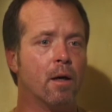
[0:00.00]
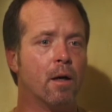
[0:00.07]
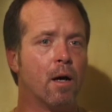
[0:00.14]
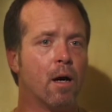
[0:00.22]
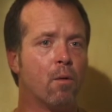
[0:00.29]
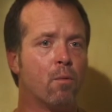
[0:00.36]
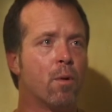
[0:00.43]

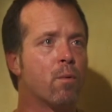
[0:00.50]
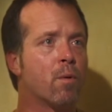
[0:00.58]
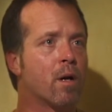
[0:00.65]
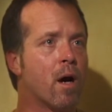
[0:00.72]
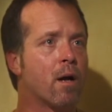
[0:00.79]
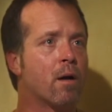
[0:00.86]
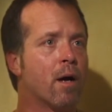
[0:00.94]
Uh, we were
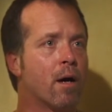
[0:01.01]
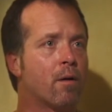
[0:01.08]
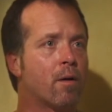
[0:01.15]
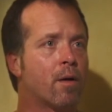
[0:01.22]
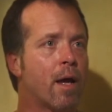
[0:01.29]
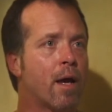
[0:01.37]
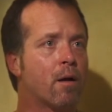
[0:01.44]
not allowed to
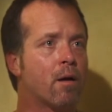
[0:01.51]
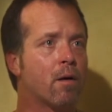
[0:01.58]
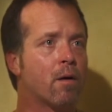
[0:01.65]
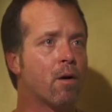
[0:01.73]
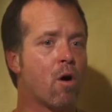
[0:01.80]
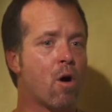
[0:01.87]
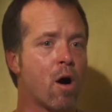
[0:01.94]
take
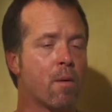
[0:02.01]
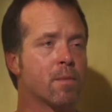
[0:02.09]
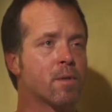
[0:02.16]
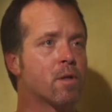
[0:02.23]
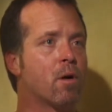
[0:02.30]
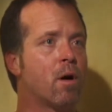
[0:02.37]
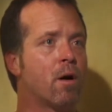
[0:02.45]

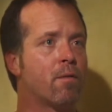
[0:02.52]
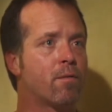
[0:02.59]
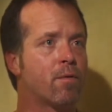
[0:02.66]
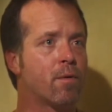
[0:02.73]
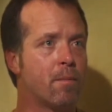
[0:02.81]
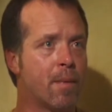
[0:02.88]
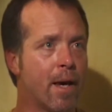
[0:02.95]
arms off
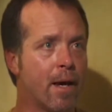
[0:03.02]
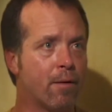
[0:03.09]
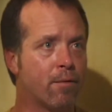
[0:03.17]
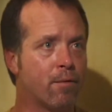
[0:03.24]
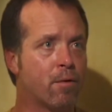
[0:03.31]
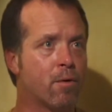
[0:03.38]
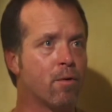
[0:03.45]
the
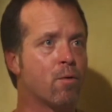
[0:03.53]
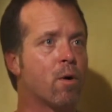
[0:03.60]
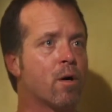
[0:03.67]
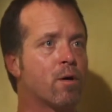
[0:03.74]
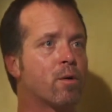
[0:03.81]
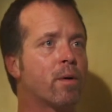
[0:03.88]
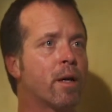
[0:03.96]
base due to
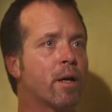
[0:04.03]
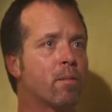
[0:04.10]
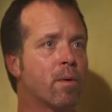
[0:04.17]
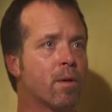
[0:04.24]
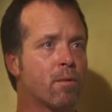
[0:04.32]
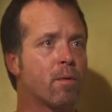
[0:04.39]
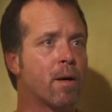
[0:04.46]
our treaty
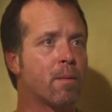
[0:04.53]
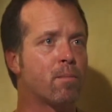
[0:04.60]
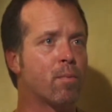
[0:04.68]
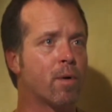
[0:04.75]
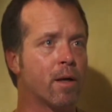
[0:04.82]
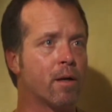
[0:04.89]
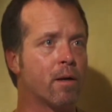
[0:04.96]
with Great
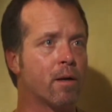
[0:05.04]
Britain